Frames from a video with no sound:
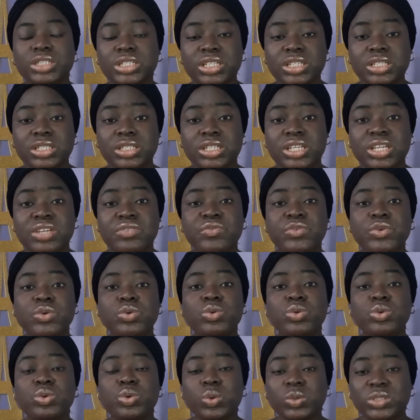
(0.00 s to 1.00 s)
give you
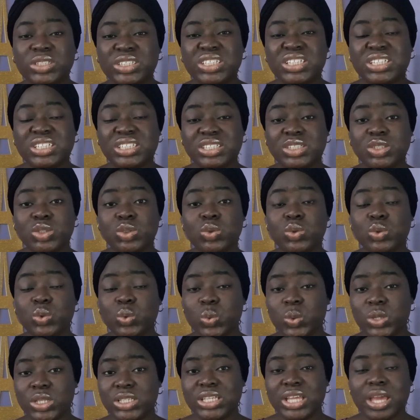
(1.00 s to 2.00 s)
notice to
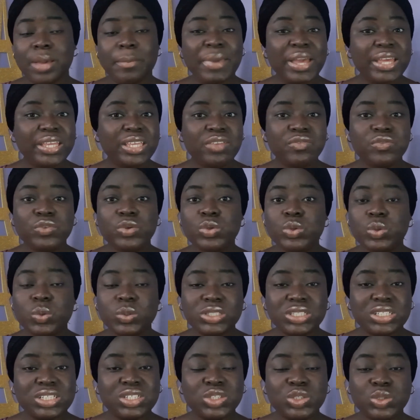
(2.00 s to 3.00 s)
quit. Hereby give you
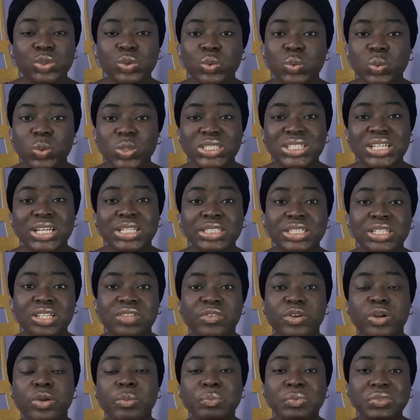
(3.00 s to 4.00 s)
notice to quit and deliver
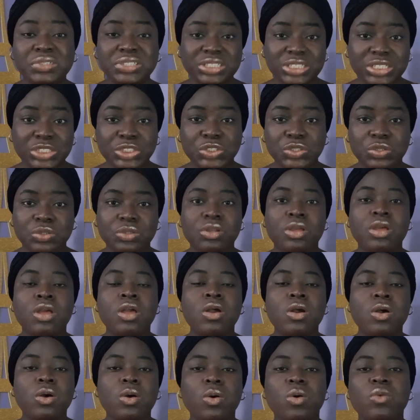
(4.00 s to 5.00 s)
of possession
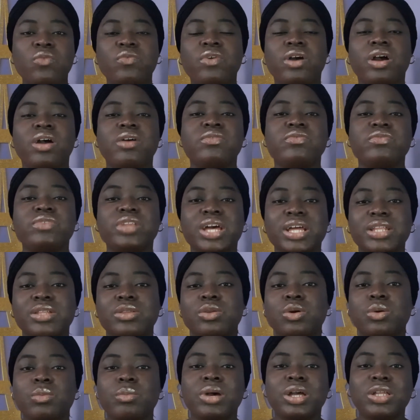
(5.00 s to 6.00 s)
of flat
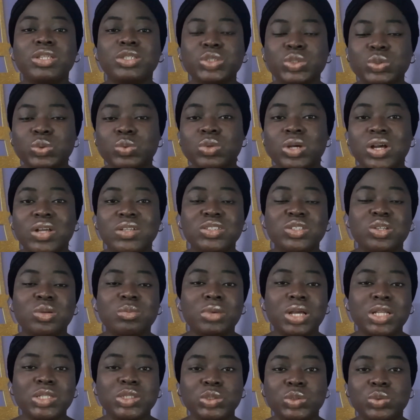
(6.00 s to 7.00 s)
number 2, house
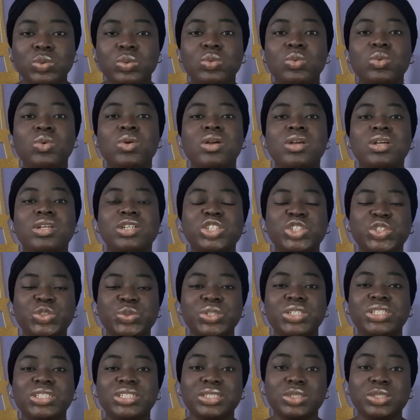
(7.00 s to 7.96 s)
number 2, street,